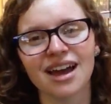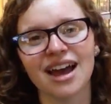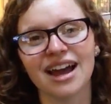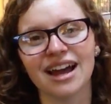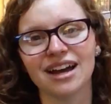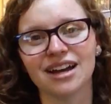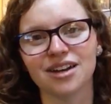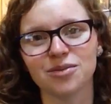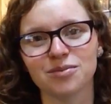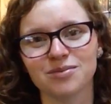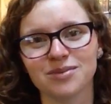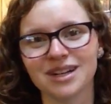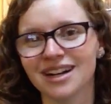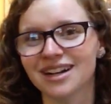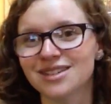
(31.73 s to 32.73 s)
and
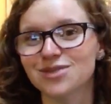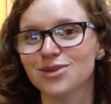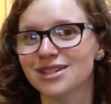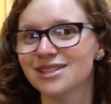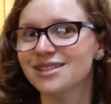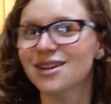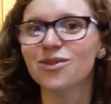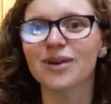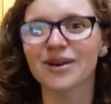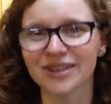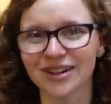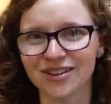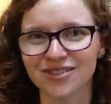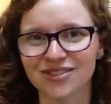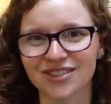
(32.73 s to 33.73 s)
because we're so well
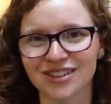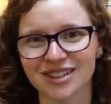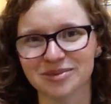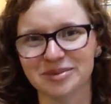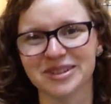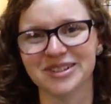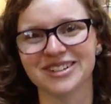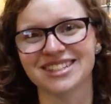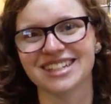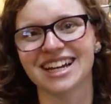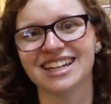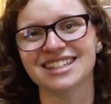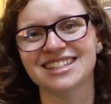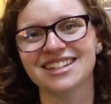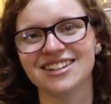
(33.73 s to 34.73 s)
known for computer
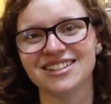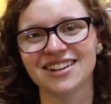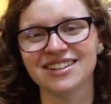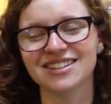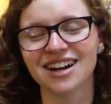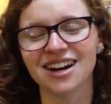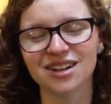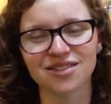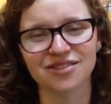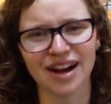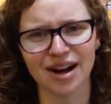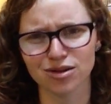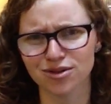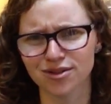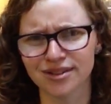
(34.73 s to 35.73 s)
science, there's a ton of
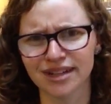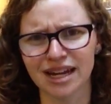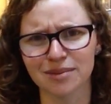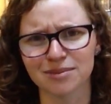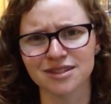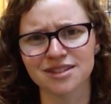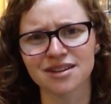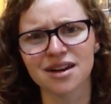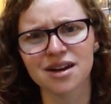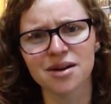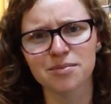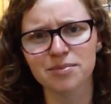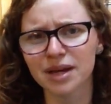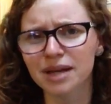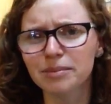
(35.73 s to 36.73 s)
household names,
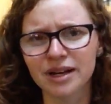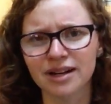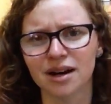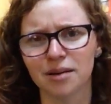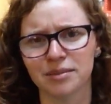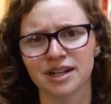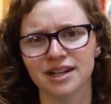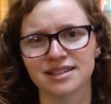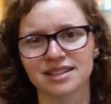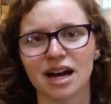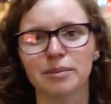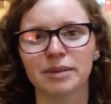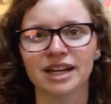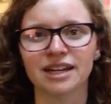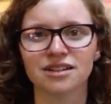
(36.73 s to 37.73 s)
big, big companies
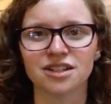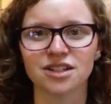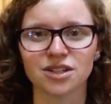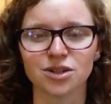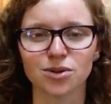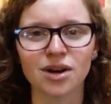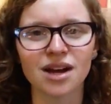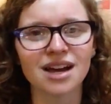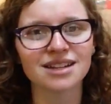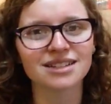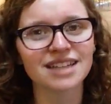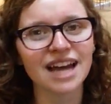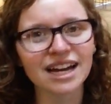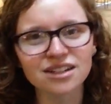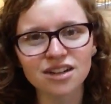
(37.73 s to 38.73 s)
coming in to do
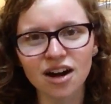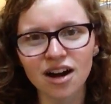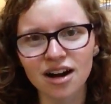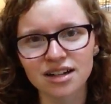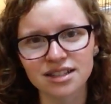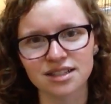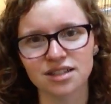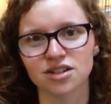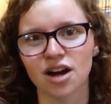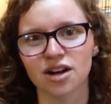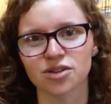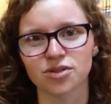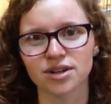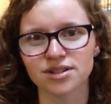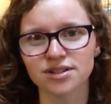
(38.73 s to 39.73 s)
tech talks, to talk
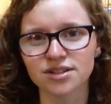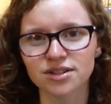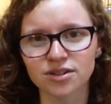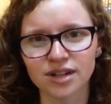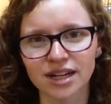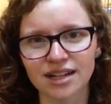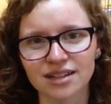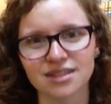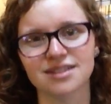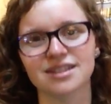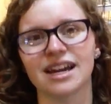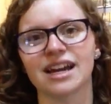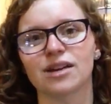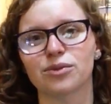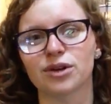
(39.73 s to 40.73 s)
to our students,
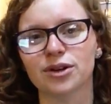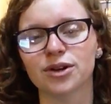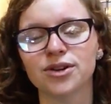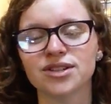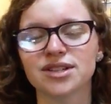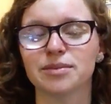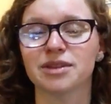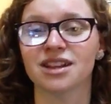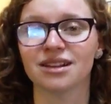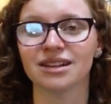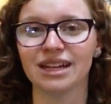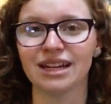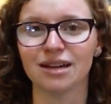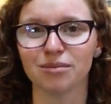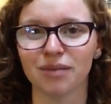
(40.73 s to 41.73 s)
and recruit some of the
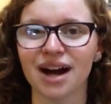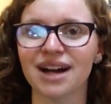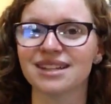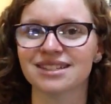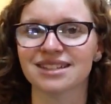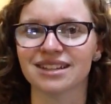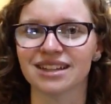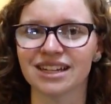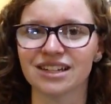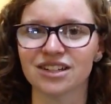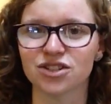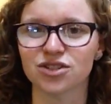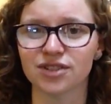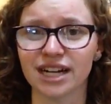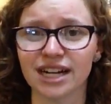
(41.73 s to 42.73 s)
leading minds in the
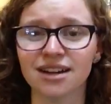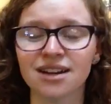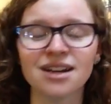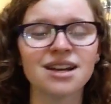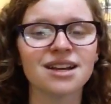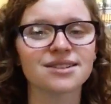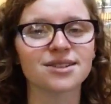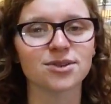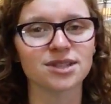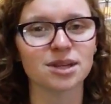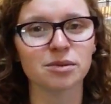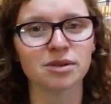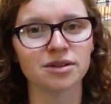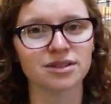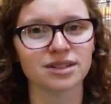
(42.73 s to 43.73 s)
industry. So some
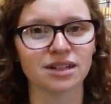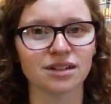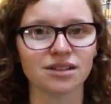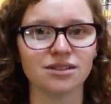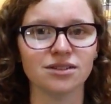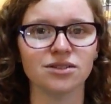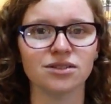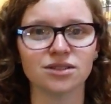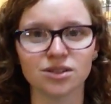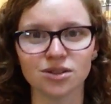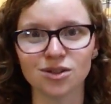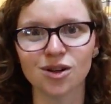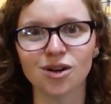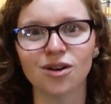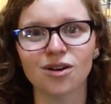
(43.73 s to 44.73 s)
of those include
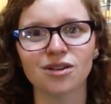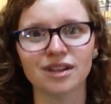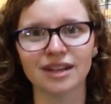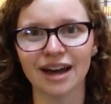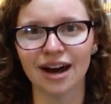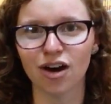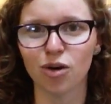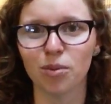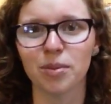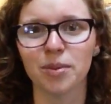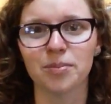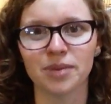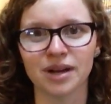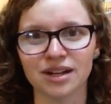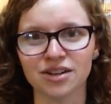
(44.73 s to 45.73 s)
Google, Yelp,
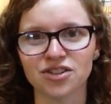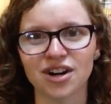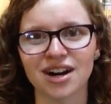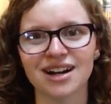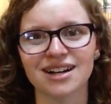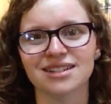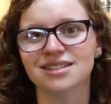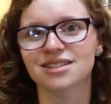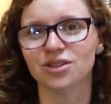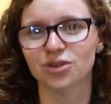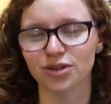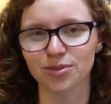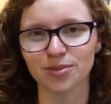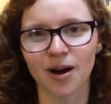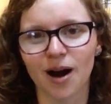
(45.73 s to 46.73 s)
Pinterest,
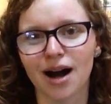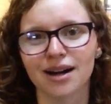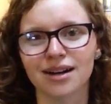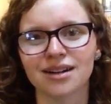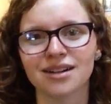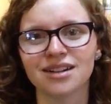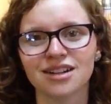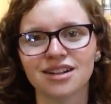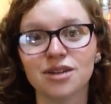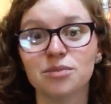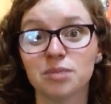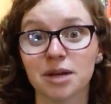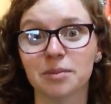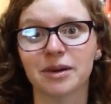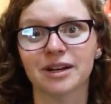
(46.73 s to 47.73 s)
Groupon,
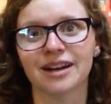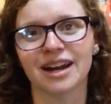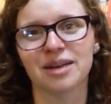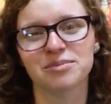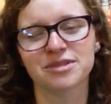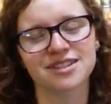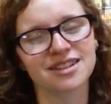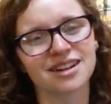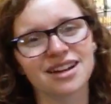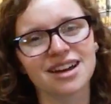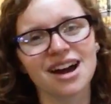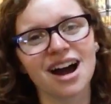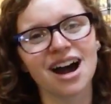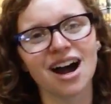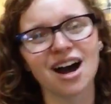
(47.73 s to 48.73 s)
big, big names.
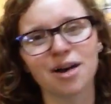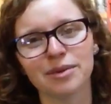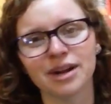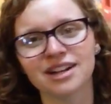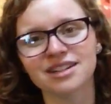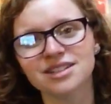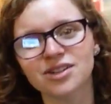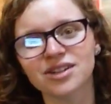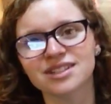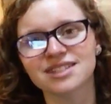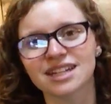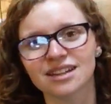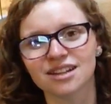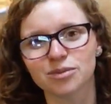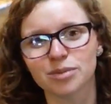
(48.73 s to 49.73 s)
Um, and as you can
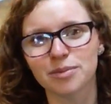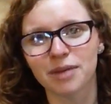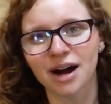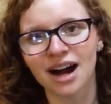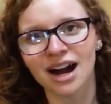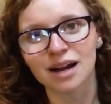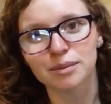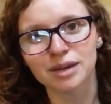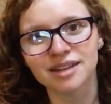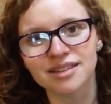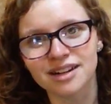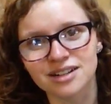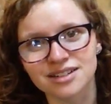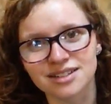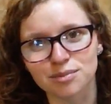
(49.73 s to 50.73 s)
see a little bit behind me,
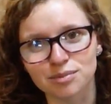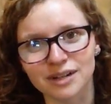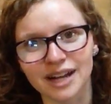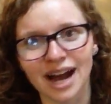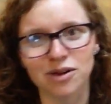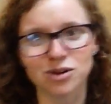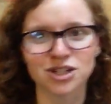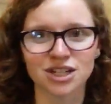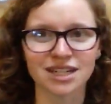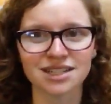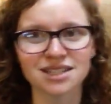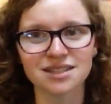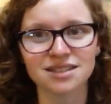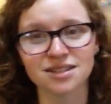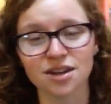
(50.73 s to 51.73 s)
there's some
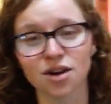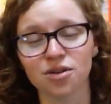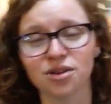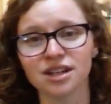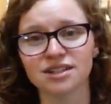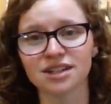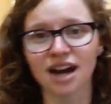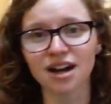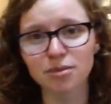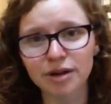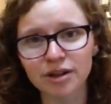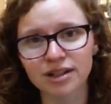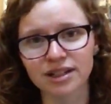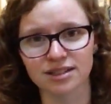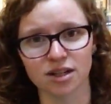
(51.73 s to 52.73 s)
couches. So the entire
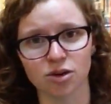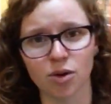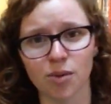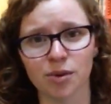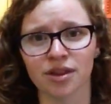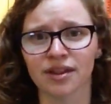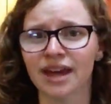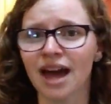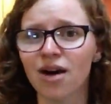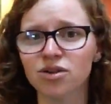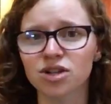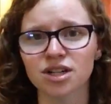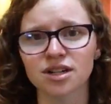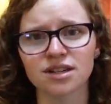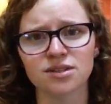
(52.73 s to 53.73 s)
building is equipped with
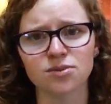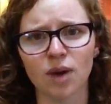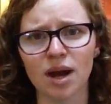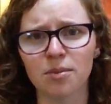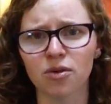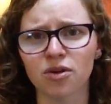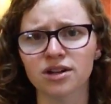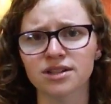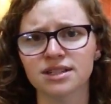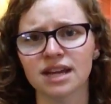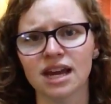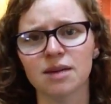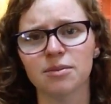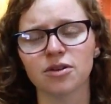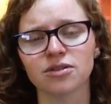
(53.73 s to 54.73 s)
couches, whiteboards,
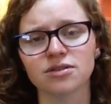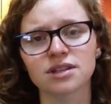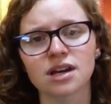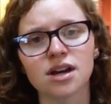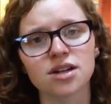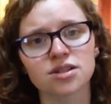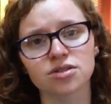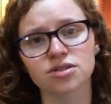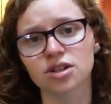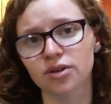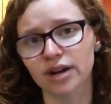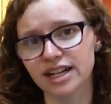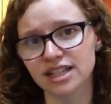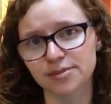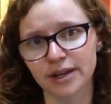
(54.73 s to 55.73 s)
tables. So it's a
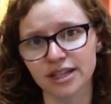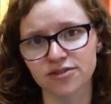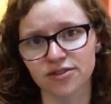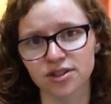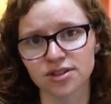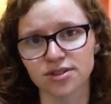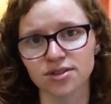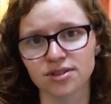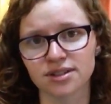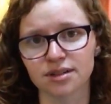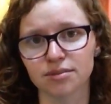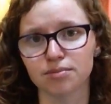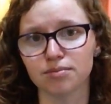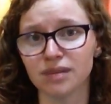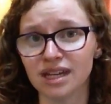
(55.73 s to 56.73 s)
great space for students to
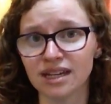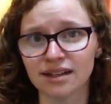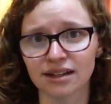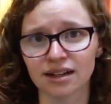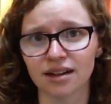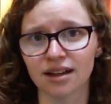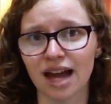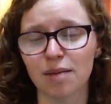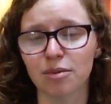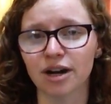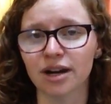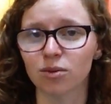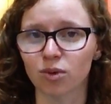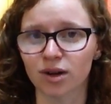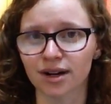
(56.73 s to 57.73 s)
meet and
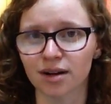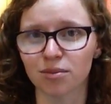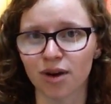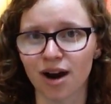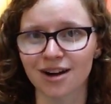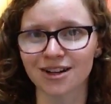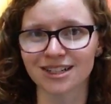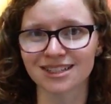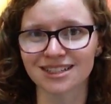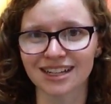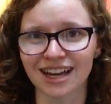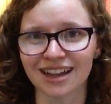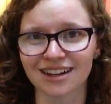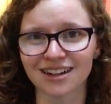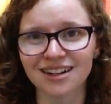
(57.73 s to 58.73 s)
collaborate and work on projects
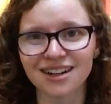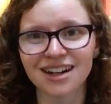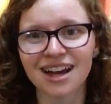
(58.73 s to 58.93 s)
together.